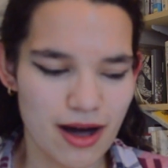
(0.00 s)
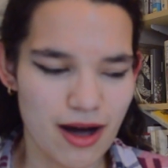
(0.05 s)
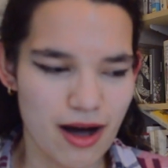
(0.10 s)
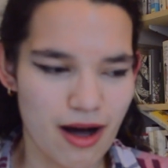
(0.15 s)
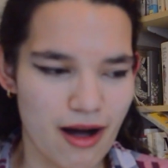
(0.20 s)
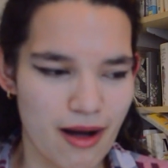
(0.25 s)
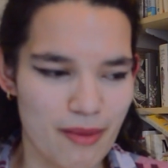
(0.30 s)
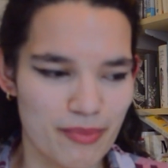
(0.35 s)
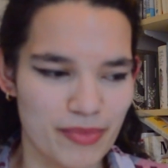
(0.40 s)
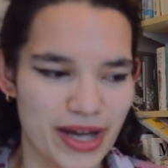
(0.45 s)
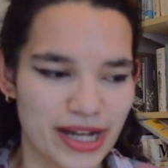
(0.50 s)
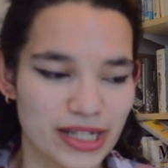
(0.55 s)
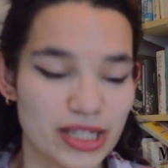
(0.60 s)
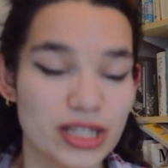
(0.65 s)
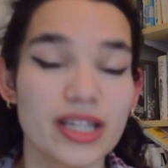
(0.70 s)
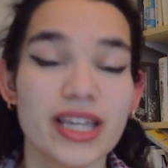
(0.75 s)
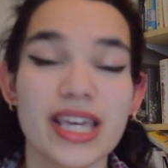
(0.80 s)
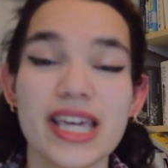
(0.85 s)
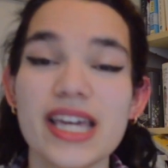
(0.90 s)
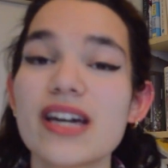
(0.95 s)

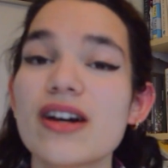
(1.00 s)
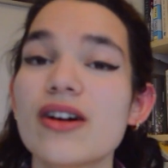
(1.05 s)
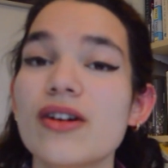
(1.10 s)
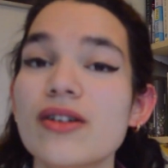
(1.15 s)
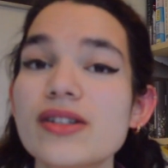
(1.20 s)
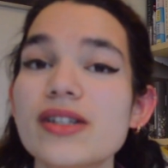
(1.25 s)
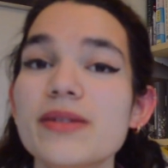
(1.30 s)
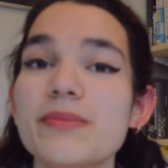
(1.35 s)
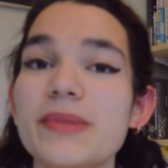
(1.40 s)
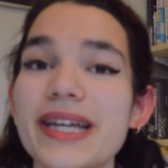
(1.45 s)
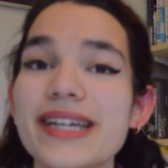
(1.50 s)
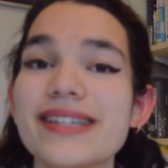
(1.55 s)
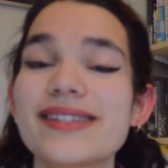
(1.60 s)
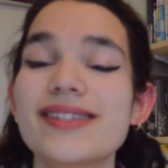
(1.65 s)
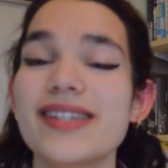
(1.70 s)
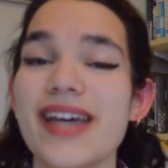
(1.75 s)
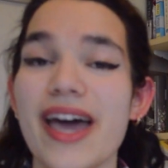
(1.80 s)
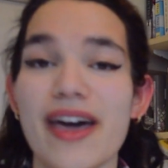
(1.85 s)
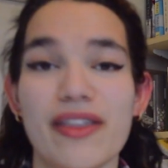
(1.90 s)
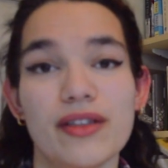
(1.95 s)
And he contemplates
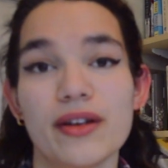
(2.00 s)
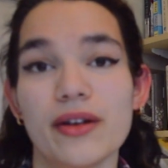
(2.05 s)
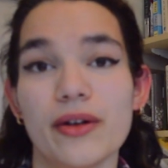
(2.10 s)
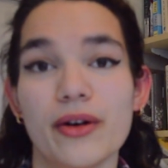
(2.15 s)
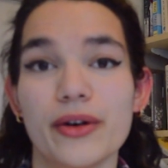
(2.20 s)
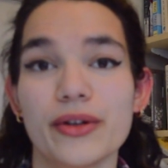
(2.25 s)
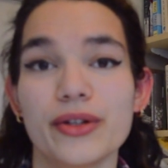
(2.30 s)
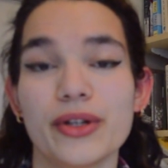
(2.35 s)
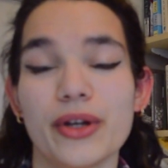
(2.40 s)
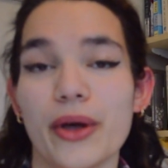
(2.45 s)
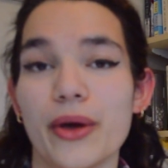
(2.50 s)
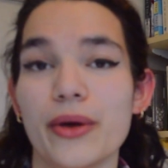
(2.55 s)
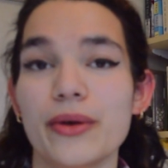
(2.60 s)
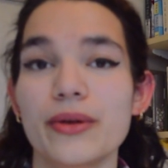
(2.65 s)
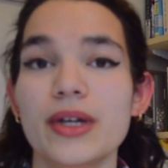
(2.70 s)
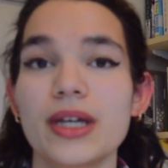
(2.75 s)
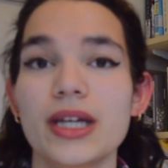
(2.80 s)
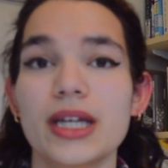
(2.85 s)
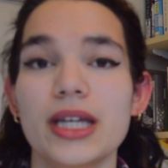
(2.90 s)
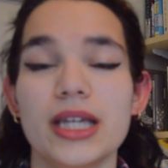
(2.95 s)
death a lot, you know,
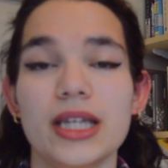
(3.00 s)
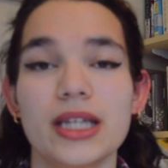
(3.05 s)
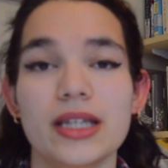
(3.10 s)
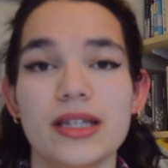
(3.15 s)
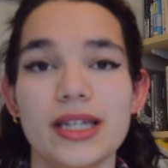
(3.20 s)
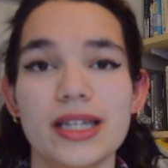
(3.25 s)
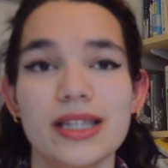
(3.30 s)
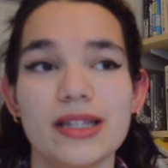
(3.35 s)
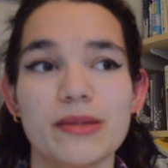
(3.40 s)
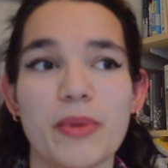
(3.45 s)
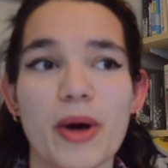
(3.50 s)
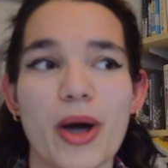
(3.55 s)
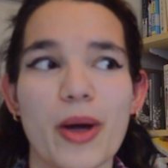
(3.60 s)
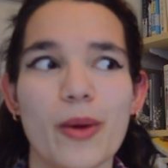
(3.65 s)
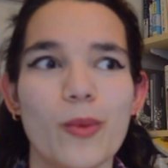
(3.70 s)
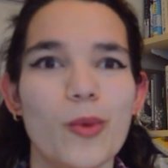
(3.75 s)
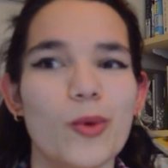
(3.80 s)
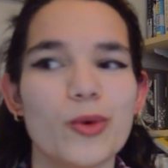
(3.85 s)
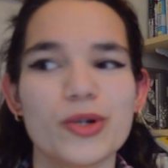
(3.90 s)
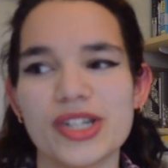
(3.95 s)
either by
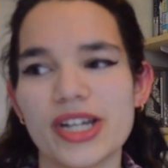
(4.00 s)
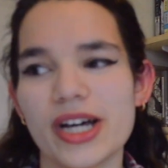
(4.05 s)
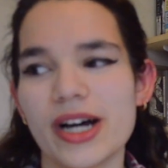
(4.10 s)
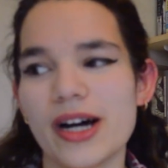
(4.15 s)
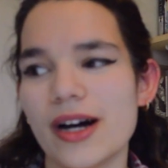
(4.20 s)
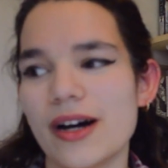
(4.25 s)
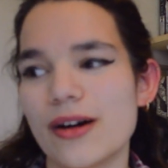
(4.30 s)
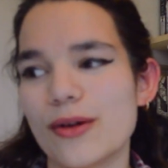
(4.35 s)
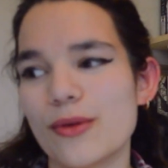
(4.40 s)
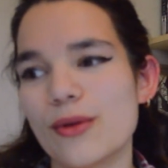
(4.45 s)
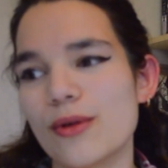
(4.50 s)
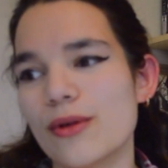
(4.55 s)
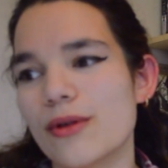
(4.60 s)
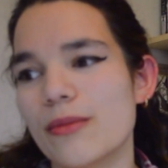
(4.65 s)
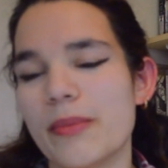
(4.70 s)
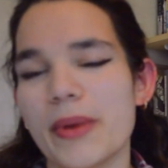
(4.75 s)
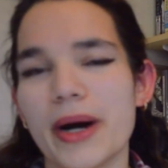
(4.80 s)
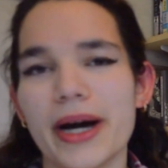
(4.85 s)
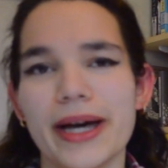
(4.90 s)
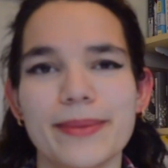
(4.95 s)
water or
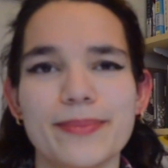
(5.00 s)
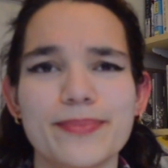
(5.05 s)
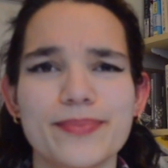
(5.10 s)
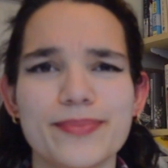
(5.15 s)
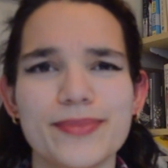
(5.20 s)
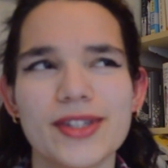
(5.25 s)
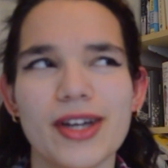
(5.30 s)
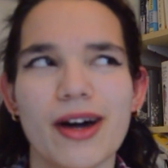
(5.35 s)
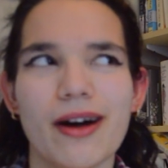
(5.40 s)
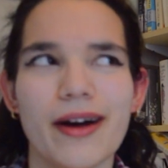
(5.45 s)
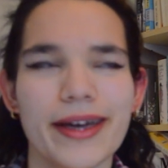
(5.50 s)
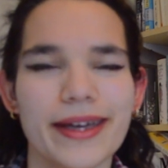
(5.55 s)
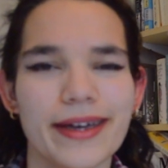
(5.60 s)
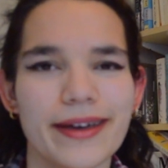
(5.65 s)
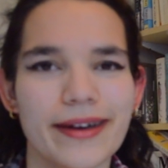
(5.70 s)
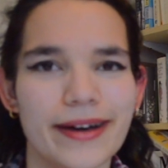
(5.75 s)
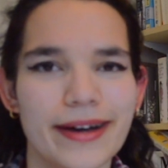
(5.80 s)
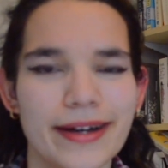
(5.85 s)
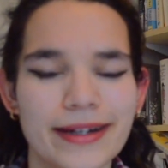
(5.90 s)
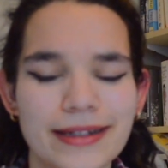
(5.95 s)
by
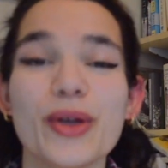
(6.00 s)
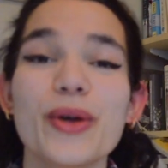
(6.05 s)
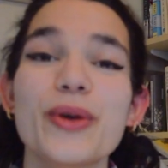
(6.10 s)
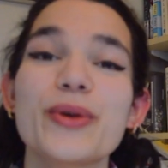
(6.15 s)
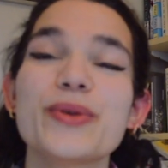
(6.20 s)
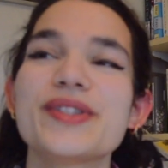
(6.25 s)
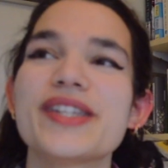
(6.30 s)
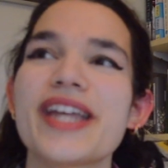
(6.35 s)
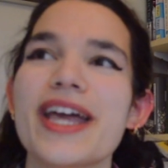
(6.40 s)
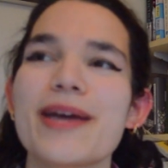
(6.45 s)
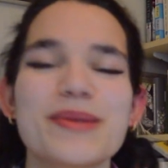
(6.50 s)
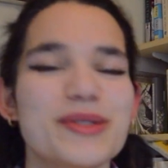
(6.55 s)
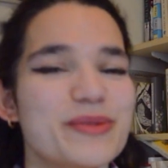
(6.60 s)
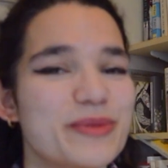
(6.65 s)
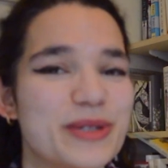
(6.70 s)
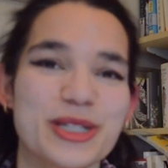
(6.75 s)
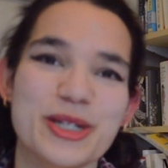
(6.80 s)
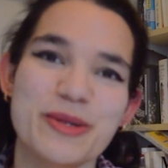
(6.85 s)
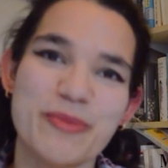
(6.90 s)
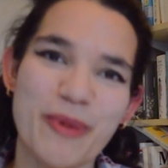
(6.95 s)
tiger, whose name is
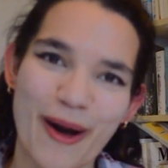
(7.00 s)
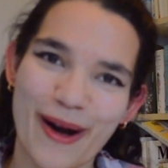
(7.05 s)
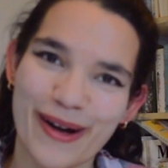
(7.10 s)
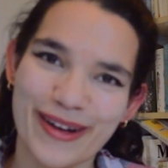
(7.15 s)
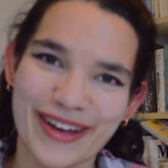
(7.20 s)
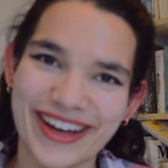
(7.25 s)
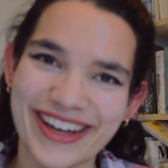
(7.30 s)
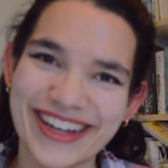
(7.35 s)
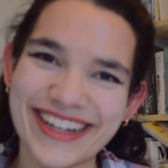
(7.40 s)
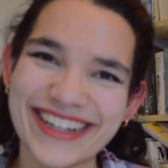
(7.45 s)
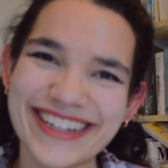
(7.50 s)
Richard Parker.